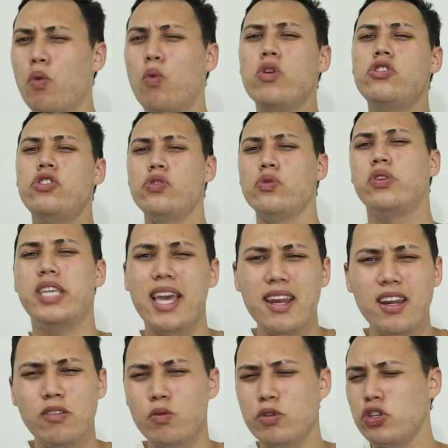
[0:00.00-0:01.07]
Would you
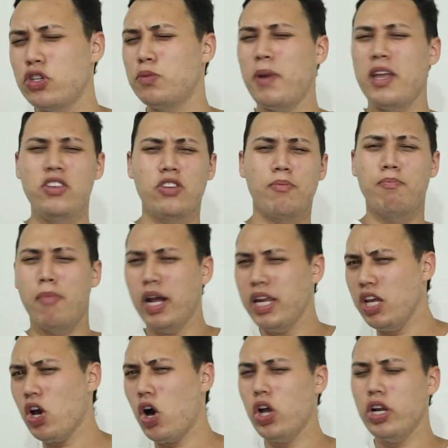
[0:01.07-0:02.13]
get it? Would you spend your
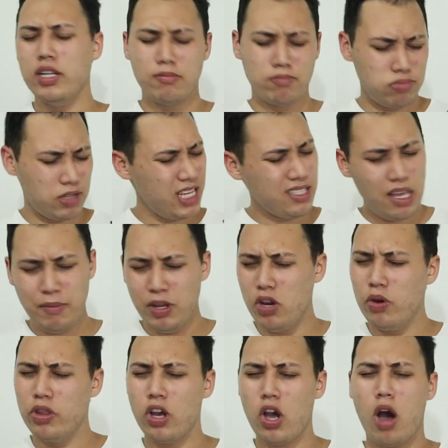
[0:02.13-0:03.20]
money on it? Please let me
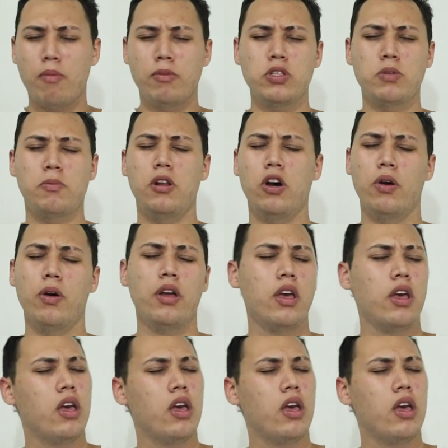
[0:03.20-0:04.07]
know in the comments below.